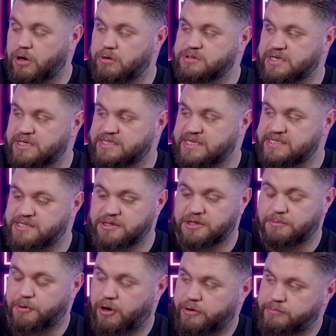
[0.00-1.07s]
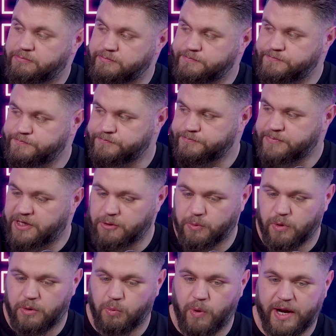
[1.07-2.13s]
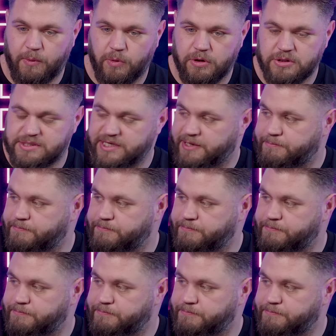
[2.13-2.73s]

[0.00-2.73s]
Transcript: goals and assists than De Bruyne. In a way worse team.